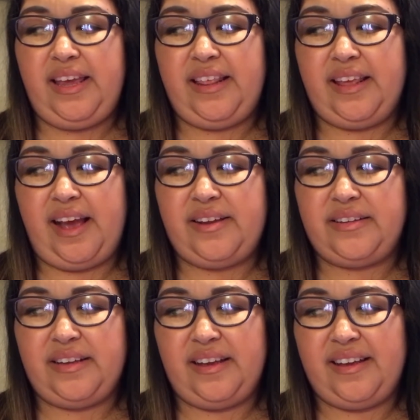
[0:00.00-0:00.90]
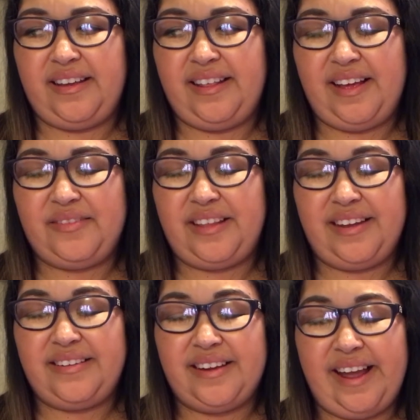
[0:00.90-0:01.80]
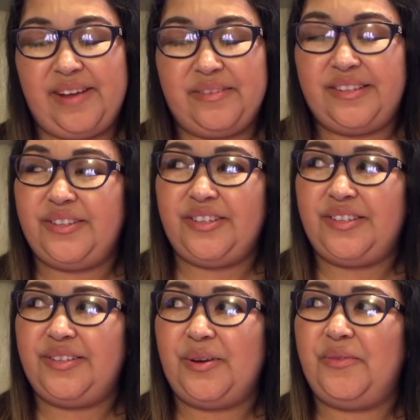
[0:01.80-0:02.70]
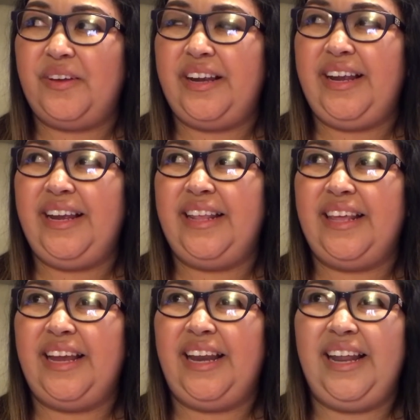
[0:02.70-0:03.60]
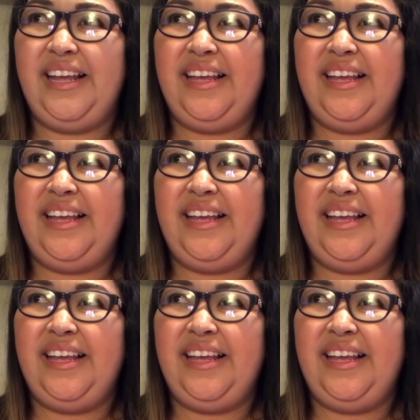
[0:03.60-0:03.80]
that night was just so funny. And then